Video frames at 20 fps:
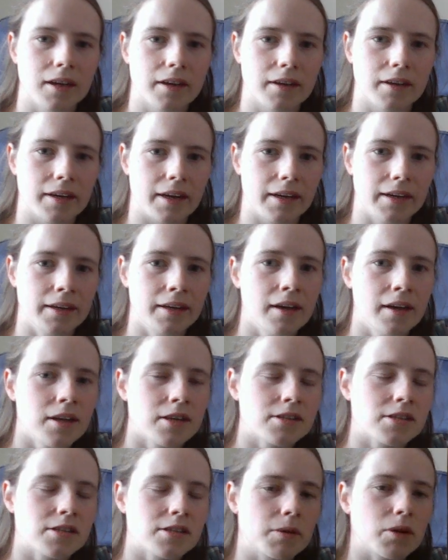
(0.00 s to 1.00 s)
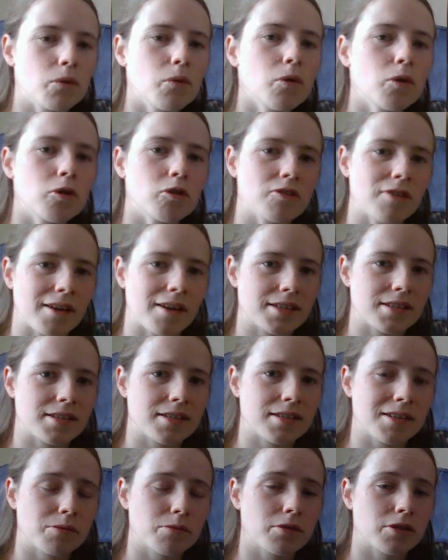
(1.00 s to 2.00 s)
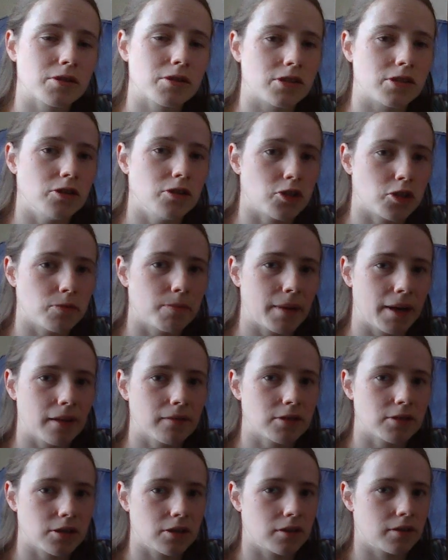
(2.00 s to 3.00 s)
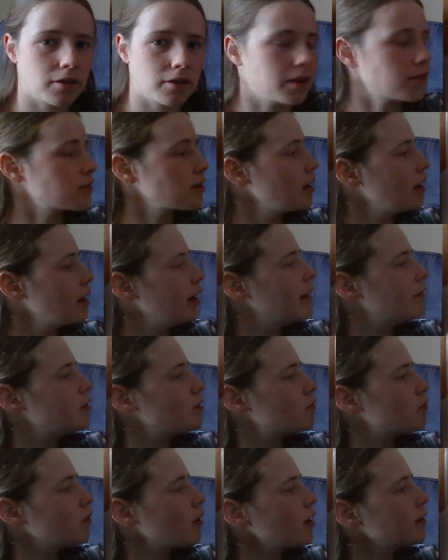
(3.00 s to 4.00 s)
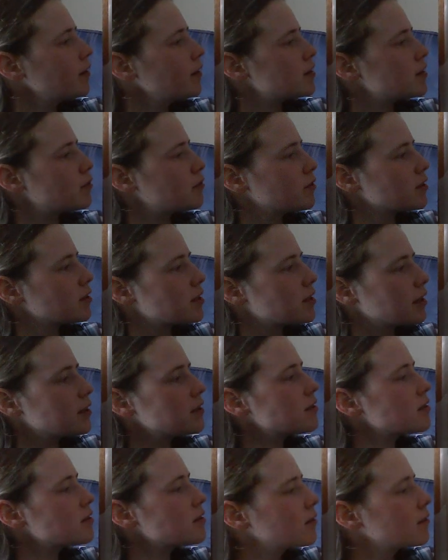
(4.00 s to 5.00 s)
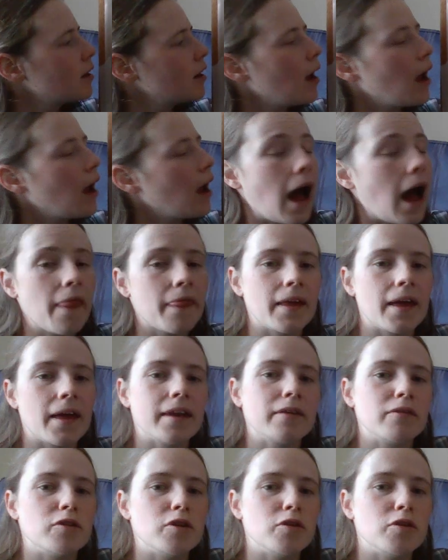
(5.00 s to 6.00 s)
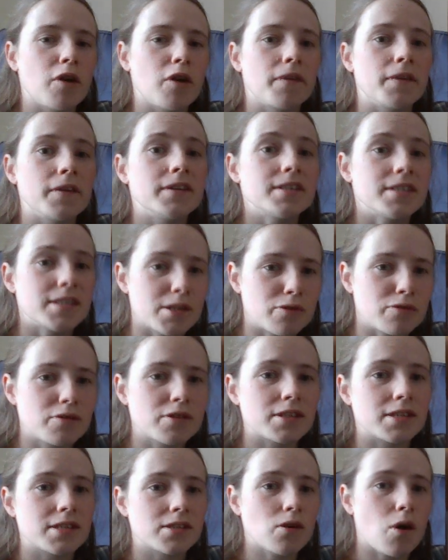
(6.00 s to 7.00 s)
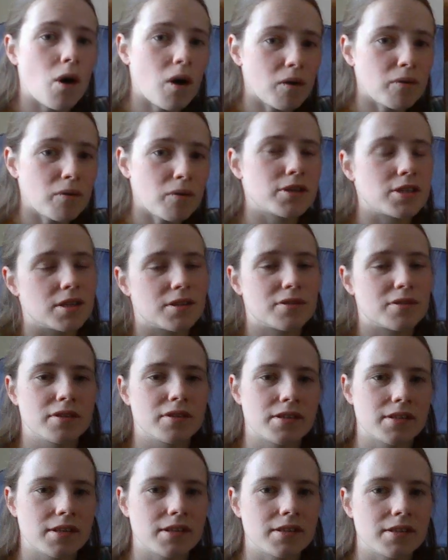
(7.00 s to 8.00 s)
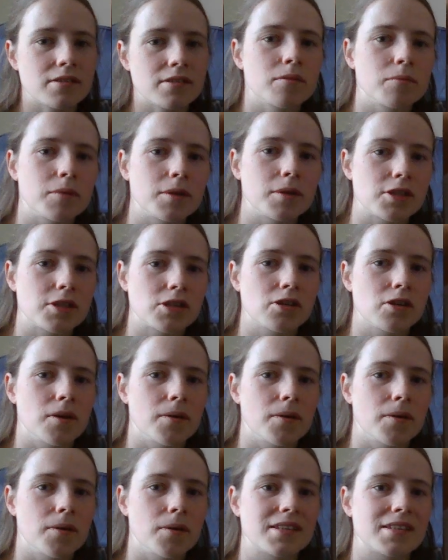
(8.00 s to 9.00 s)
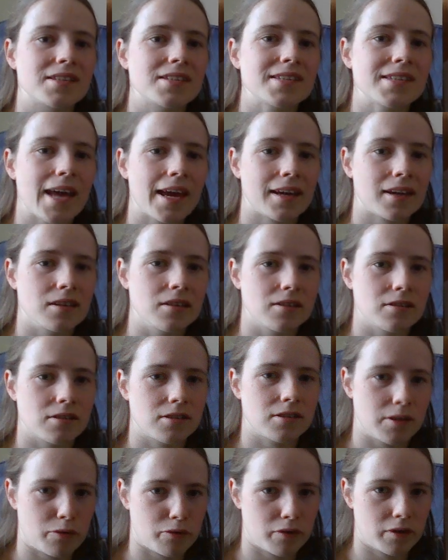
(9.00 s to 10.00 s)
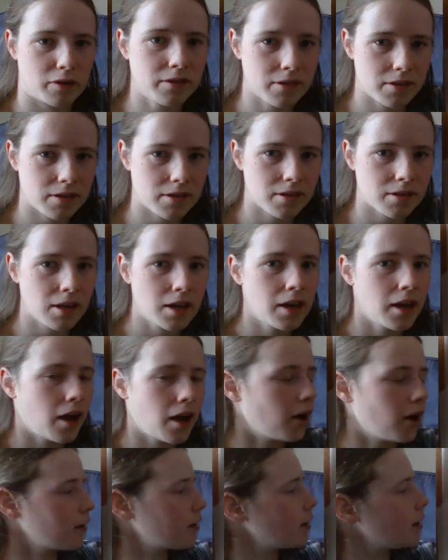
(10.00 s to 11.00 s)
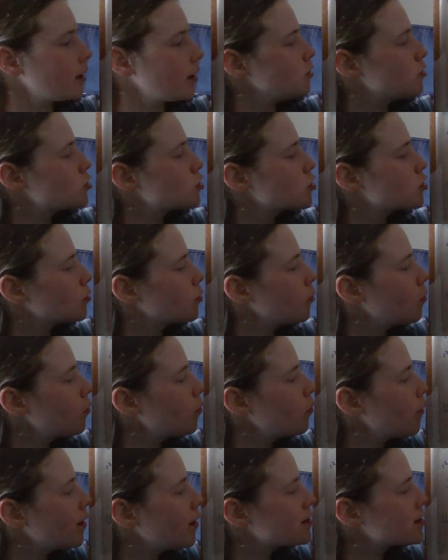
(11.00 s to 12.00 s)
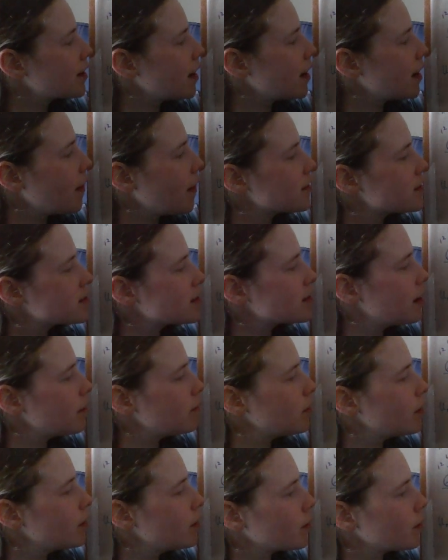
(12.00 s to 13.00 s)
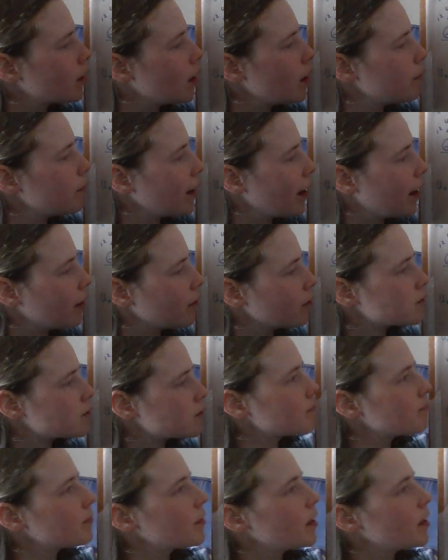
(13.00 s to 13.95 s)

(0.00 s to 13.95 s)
Okay, so with all quadratic sequences, you should be able to do this. If you find the differences, and then if you find the differences of the differences, which is known as the second difference, okay, you should always get the same number coming out.